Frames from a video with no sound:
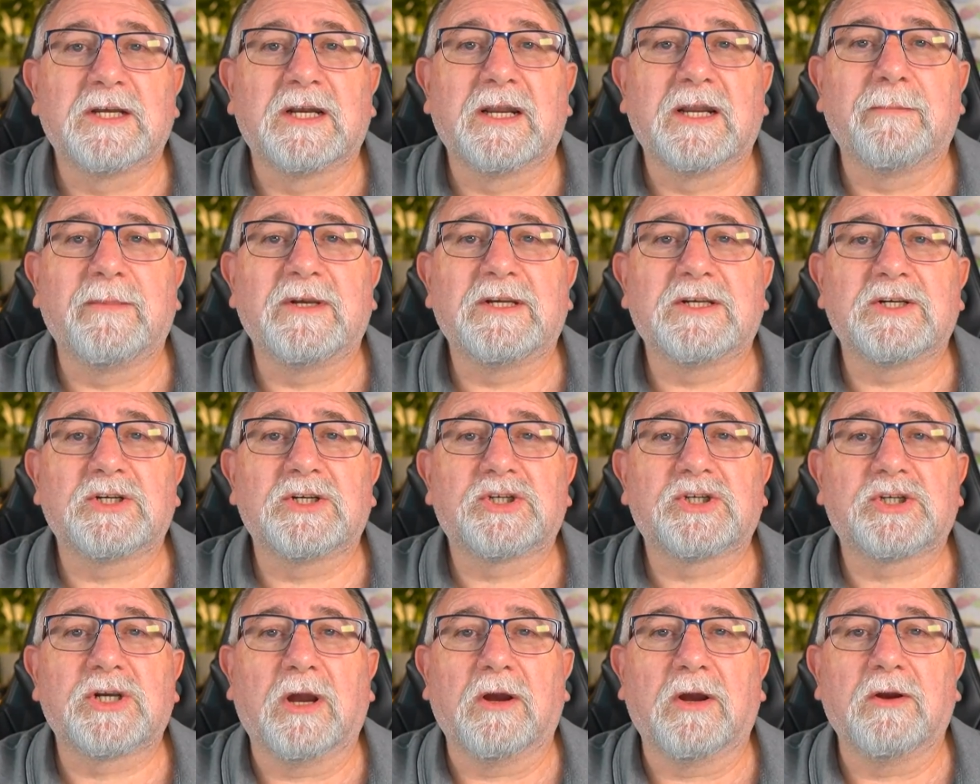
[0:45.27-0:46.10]
So let me
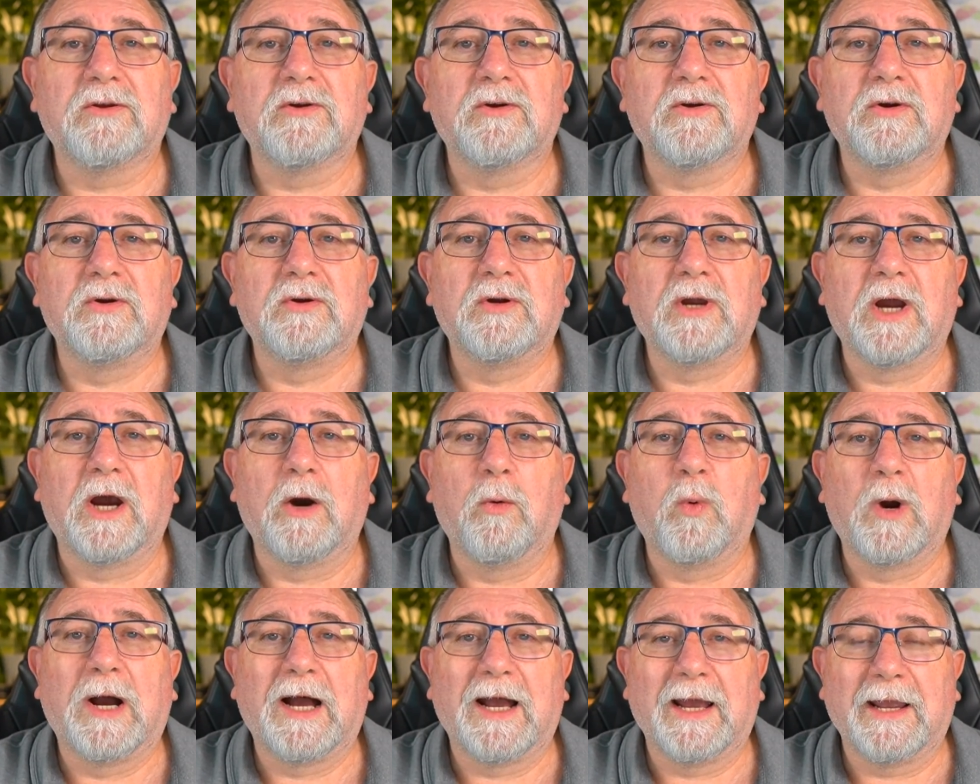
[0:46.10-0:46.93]
just show you a
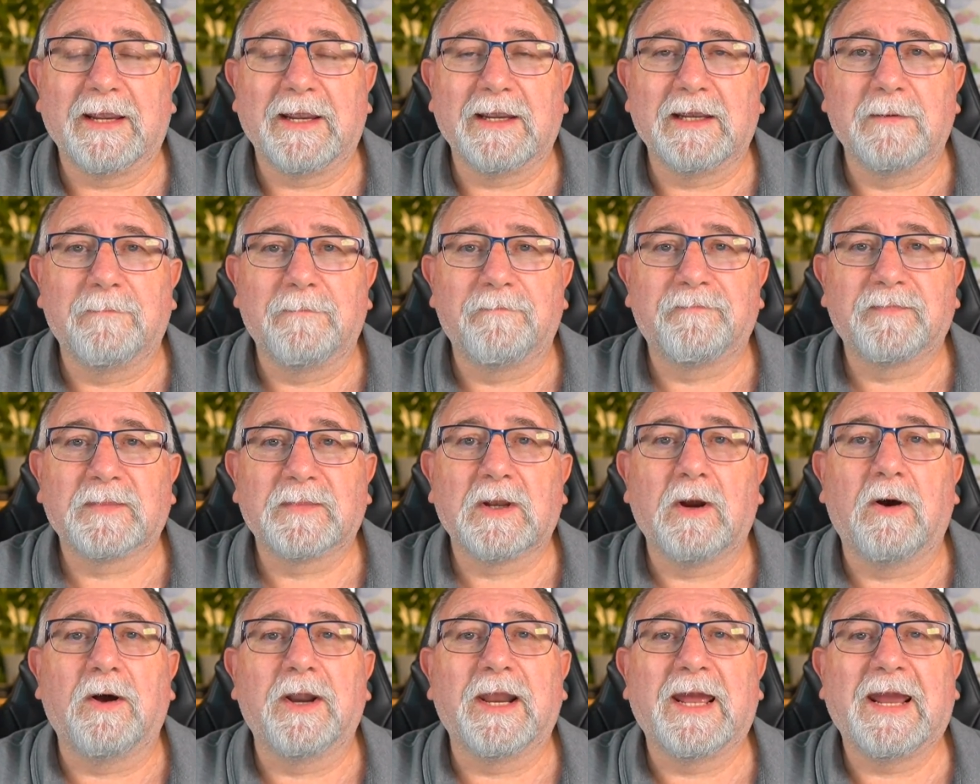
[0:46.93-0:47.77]
way
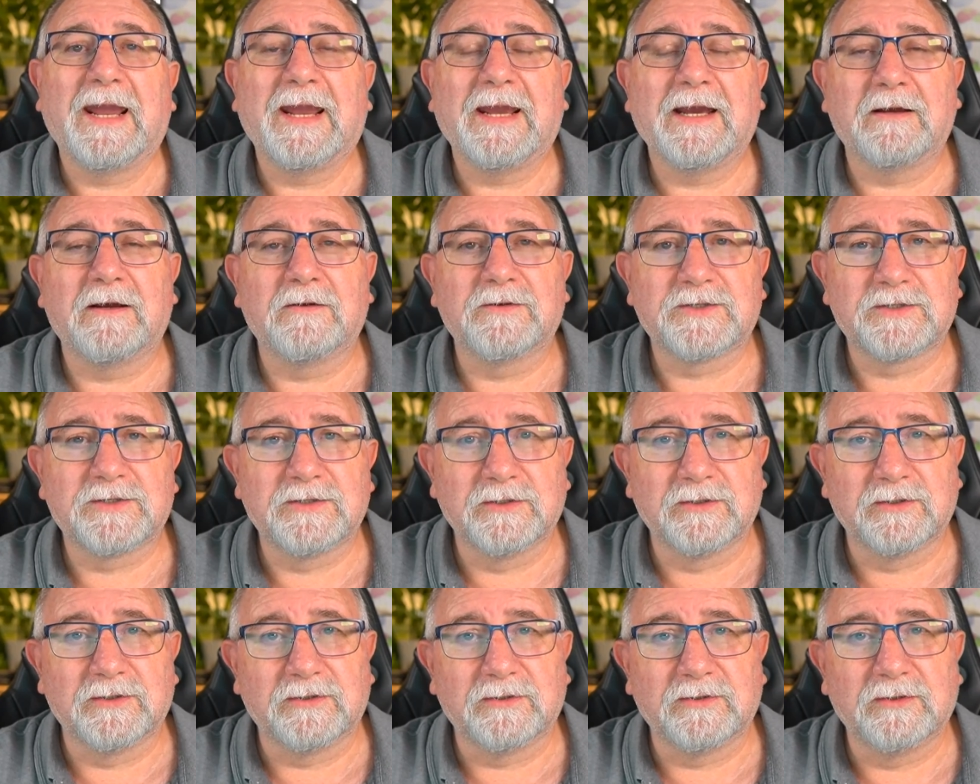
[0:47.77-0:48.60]
on how
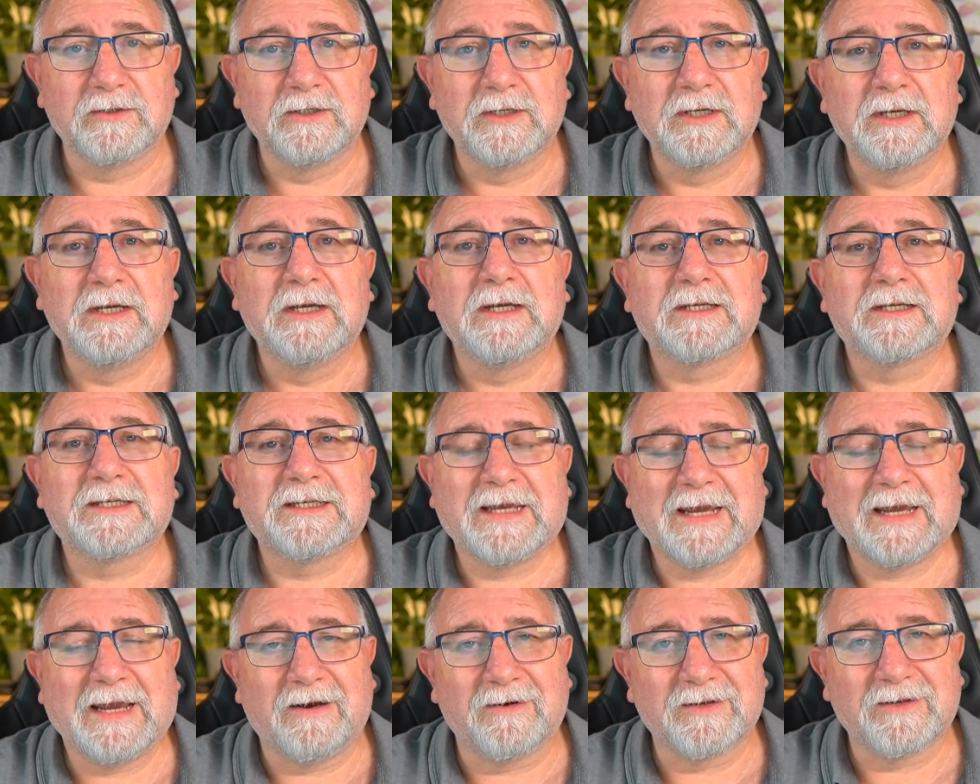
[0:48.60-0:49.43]
to
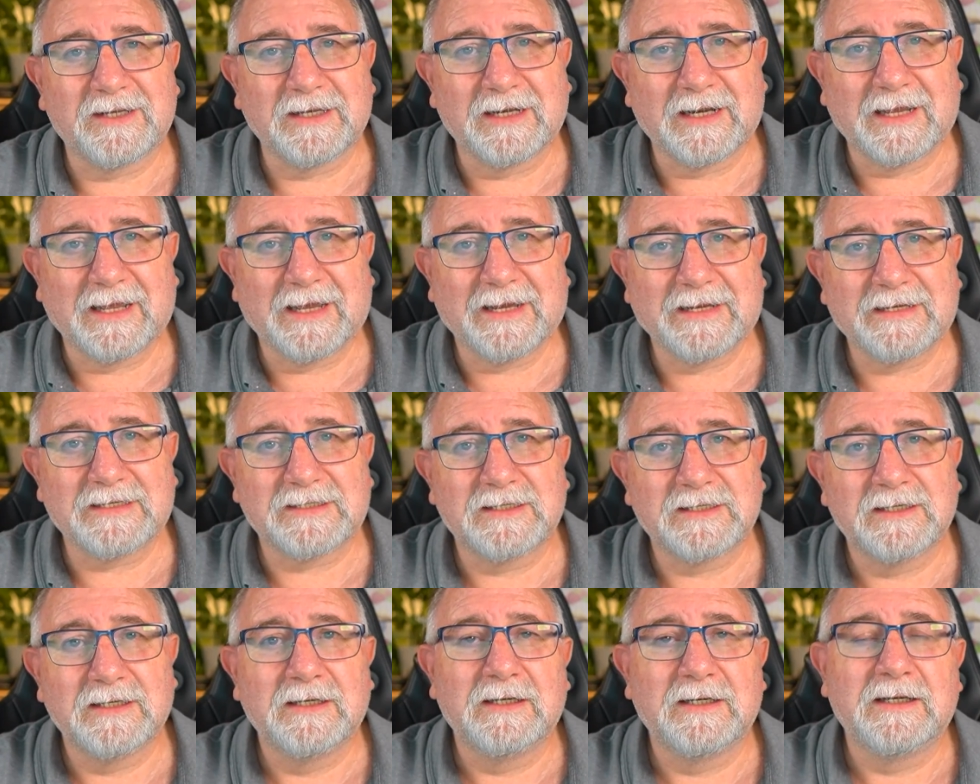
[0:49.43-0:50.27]

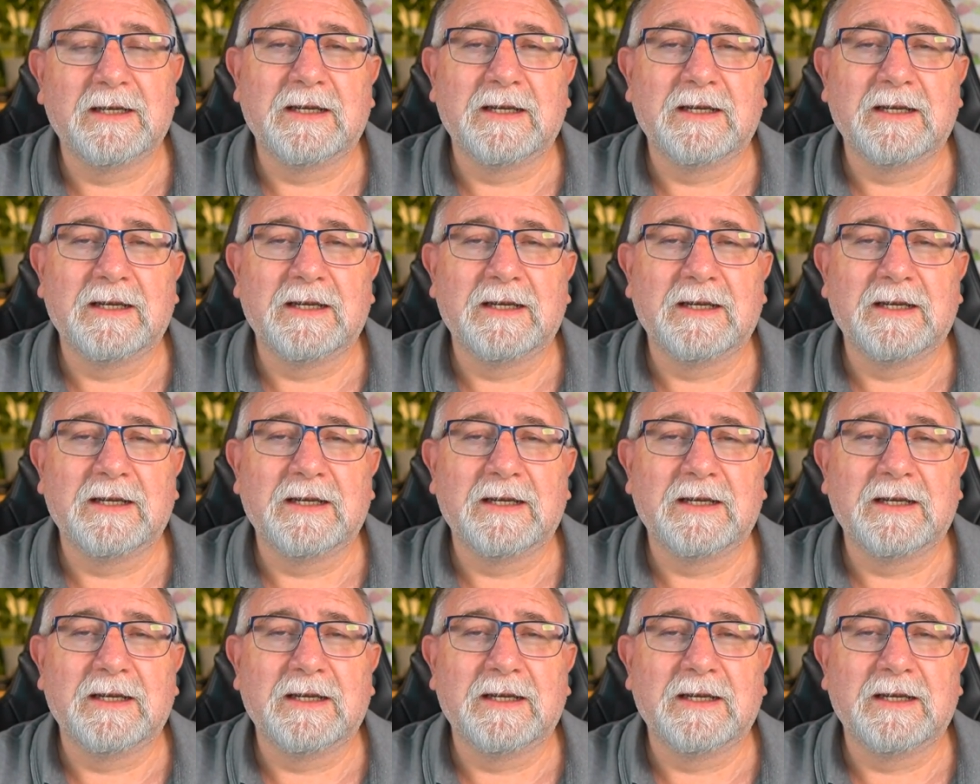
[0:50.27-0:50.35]
calculate